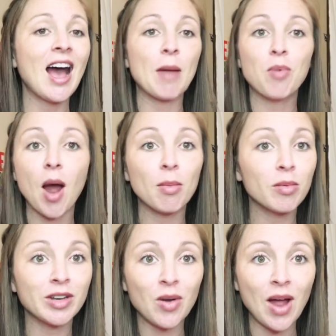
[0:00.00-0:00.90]
I
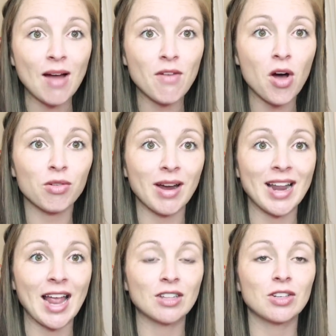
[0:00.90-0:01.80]
probably don't have all the
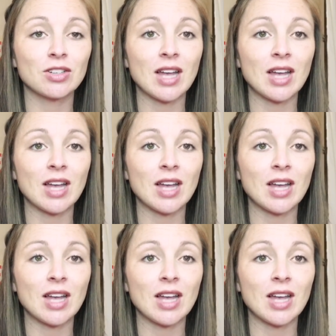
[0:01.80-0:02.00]
right answers.